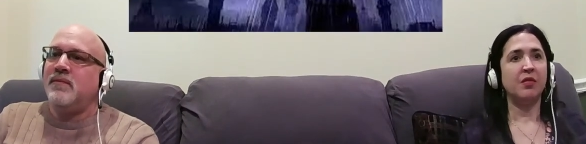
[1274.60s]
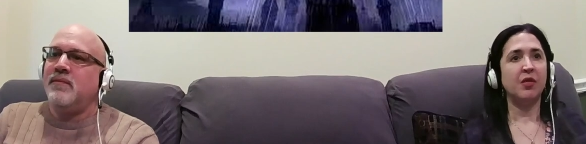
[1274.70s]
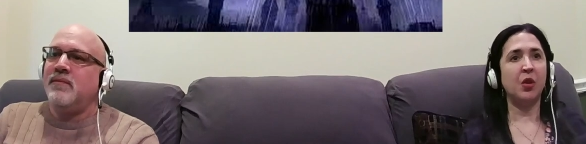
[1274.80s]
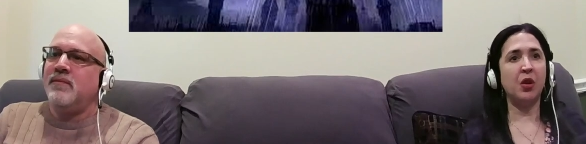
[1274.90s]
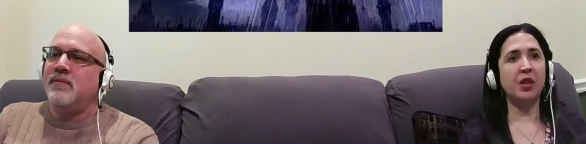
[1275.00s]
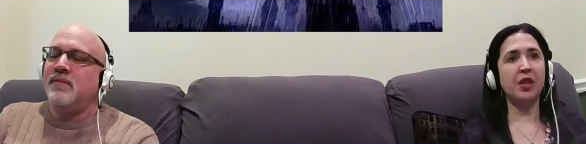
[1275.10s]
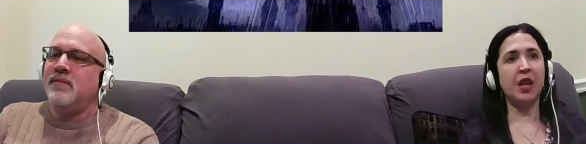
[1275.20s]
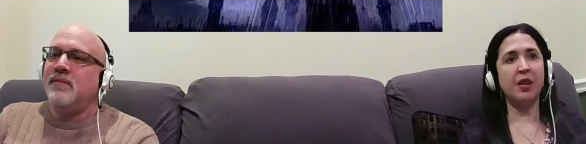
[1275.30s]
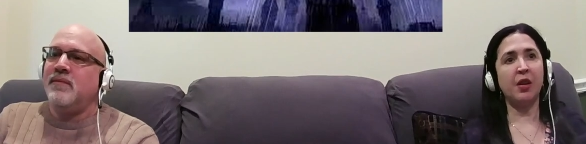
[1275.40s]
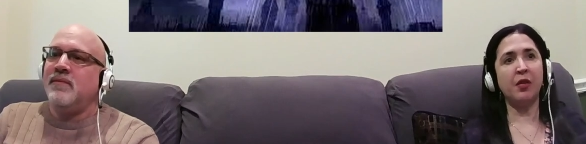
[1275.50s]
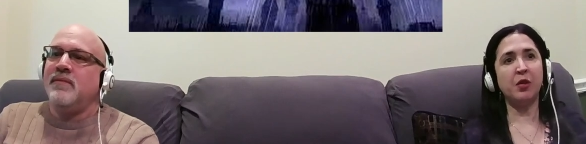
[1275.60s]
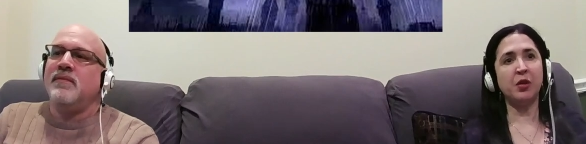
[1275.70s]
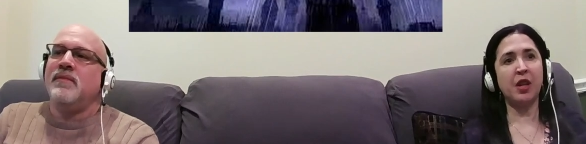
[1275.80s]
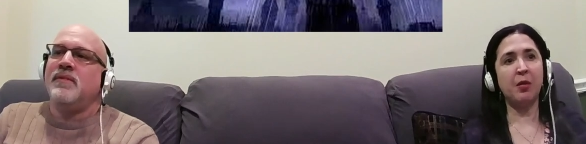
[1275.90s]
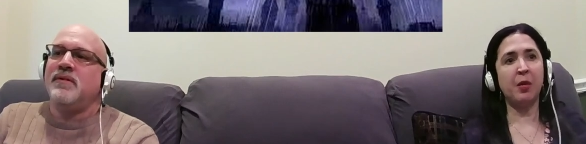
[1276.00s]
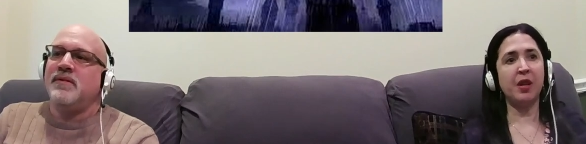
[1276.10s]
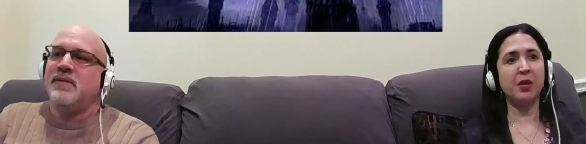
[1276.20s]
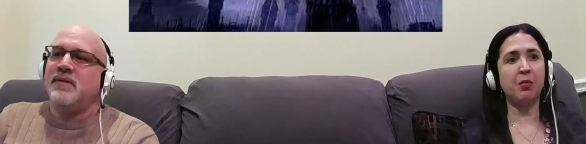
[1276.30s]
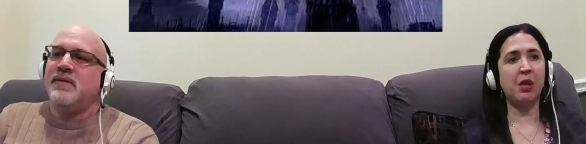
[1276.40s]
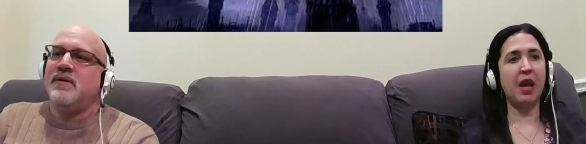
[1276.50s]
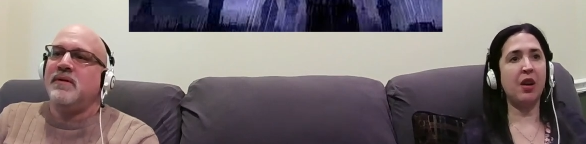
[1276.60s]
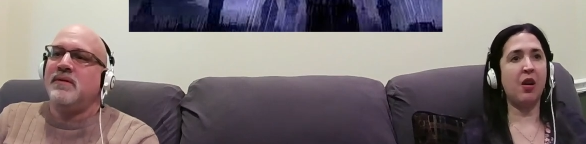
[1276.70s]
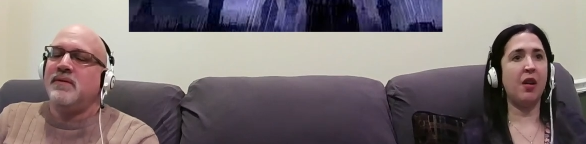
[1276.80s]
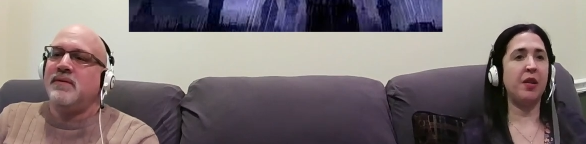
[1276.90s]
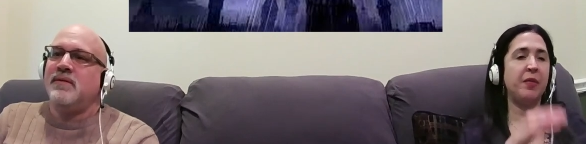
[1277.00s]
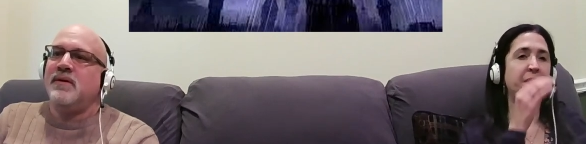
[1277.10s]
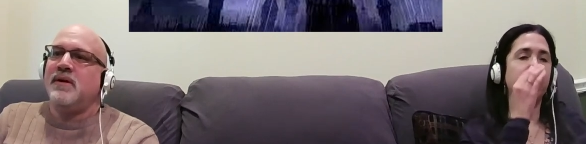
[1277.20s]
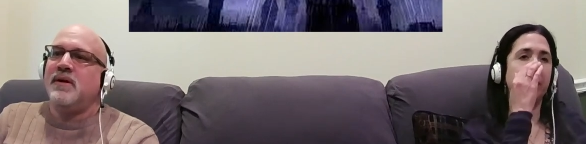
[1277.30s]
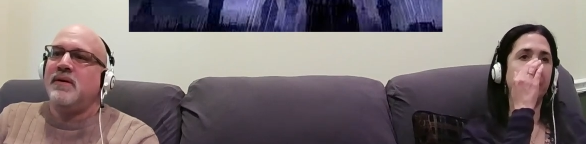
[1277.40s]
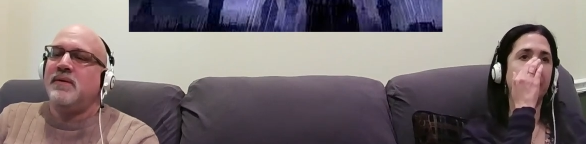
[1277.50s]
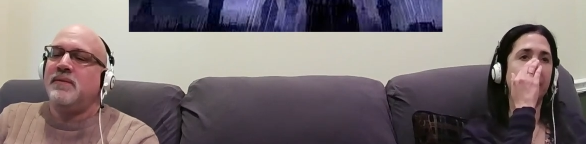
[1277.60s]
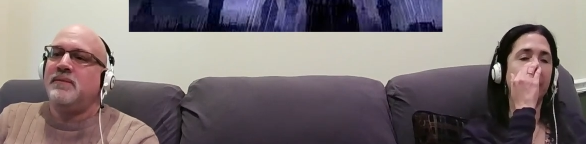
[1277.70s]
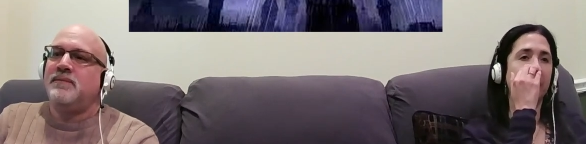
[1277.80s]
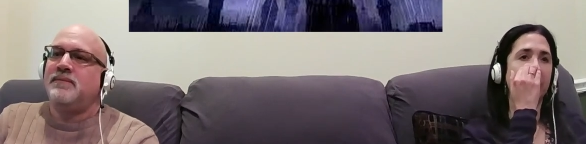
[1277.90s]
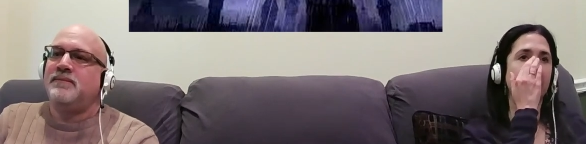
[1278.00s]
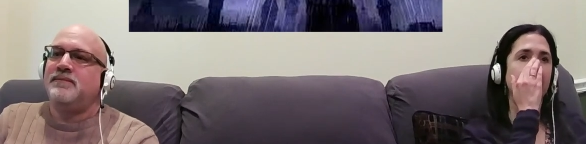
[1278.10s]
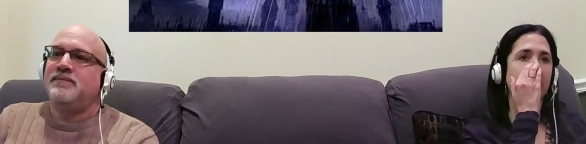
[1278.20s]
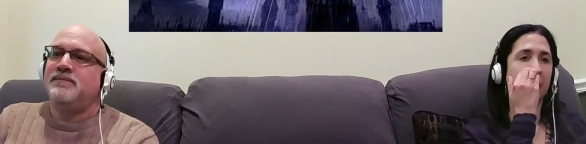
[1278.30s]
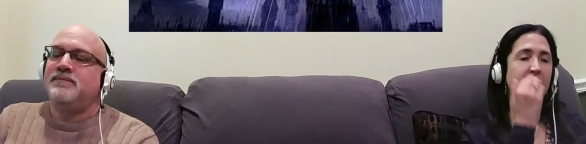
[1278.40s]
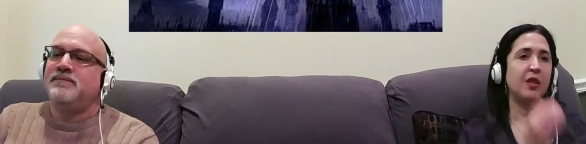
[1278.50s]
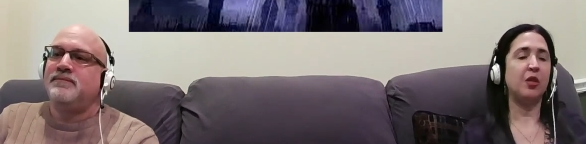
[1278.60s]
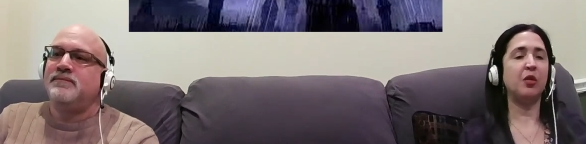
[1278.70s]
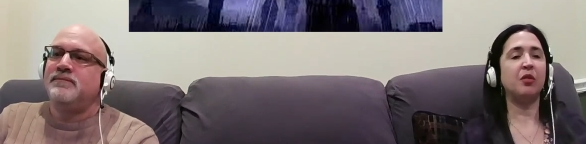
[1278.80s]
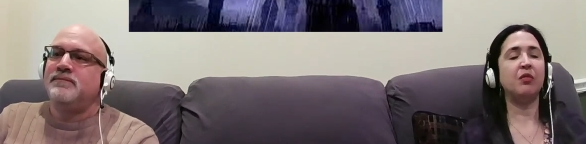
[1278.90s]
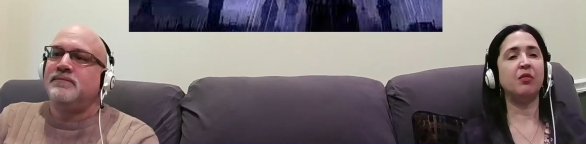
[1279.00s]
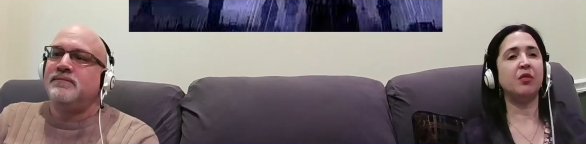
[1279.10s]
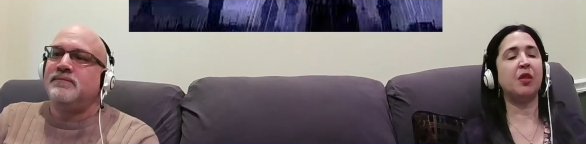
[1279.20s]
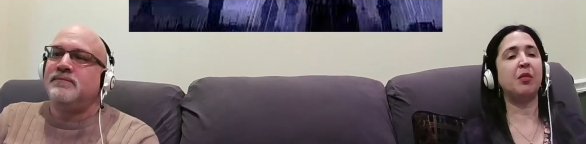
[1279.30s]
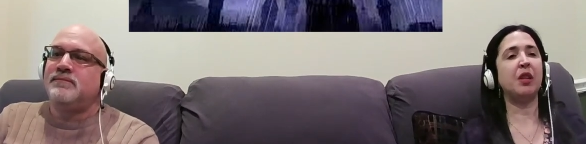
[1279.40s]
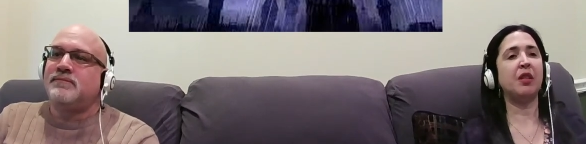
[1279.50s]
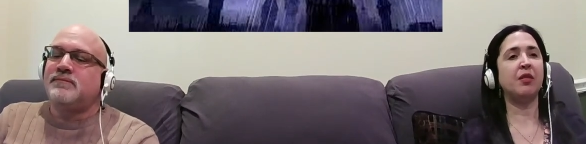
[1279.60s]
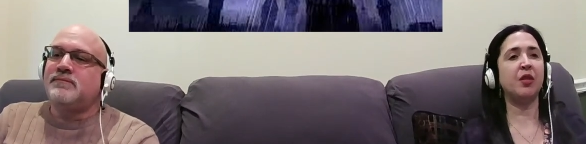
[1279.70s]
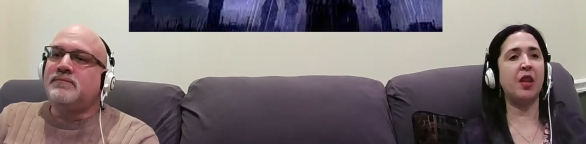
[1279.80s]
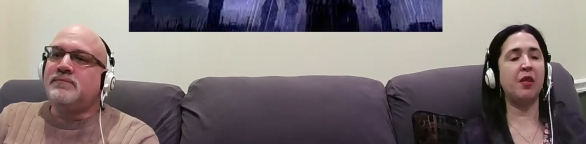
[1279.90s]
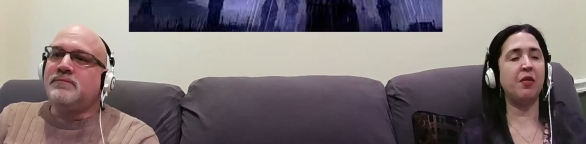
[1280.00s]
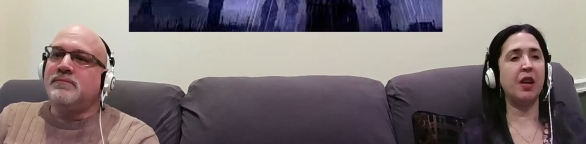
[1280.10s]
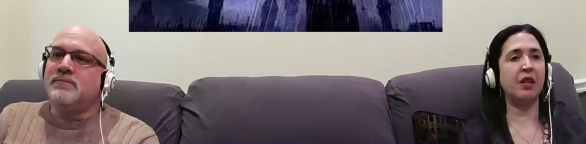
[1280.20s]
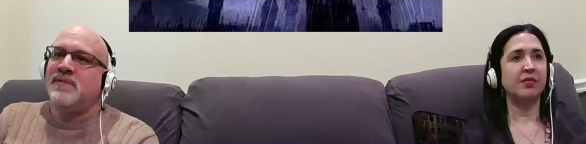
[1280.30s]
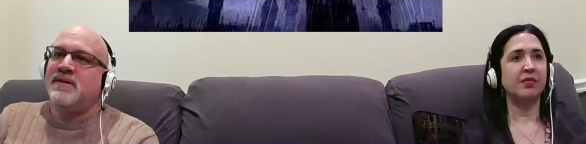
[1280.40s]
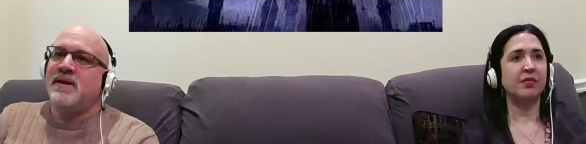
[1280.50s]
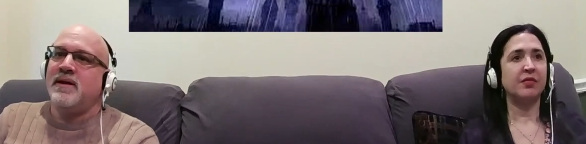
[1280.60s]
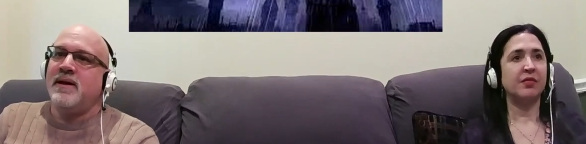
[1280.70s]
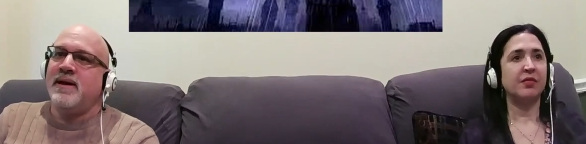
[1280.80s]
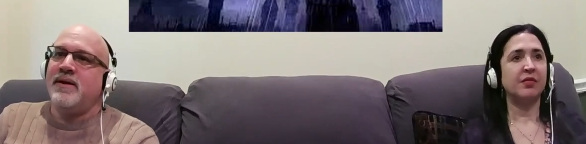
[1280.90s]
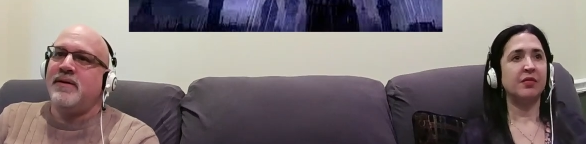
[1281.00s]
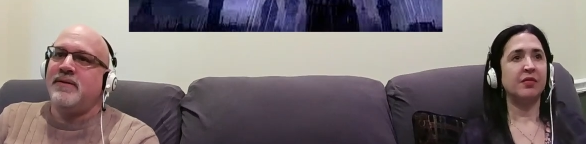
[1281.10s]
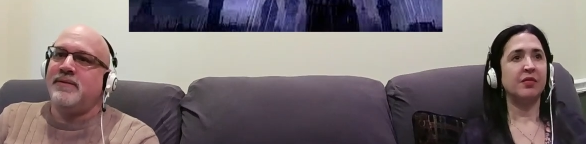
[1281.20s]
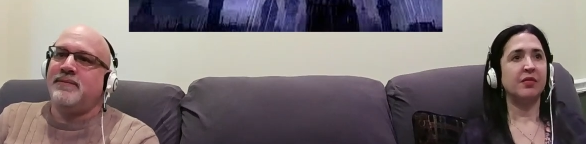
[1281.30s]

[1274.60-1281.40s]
Speaker 1: Goody said you have to stab him in his black heart.
Speaker 2: Yeah.
Speaker 1: Or something to that effect.
Speaker 2: See you later.